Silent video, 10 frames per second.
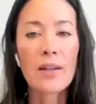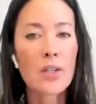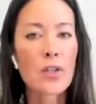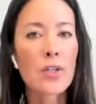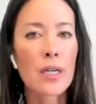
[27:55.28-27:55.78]
is
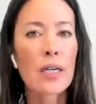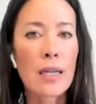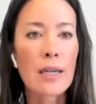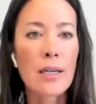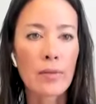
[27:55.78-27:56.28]
interesting, because
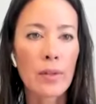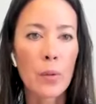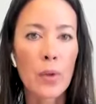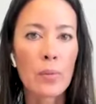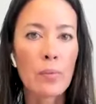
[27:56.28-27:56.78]
I definitely
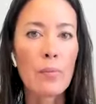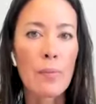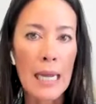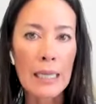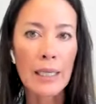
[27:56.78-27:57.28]
would
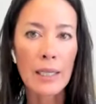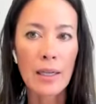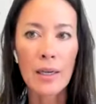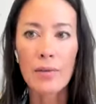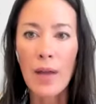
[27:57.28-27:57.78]
mainly think of